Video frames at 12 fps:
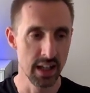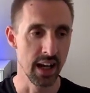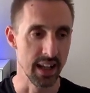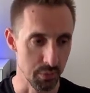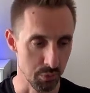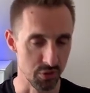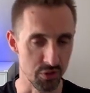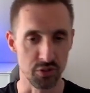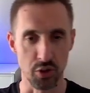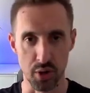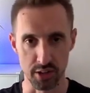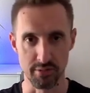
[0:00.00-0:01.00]
and it was just
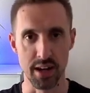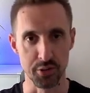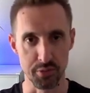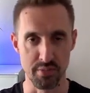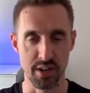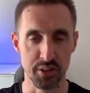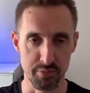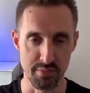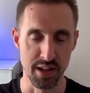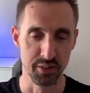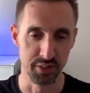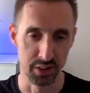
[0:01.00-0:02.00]
going round and round and
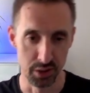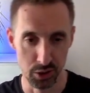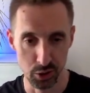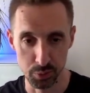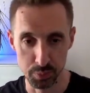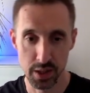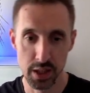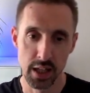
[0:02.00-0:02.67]
round in a loop.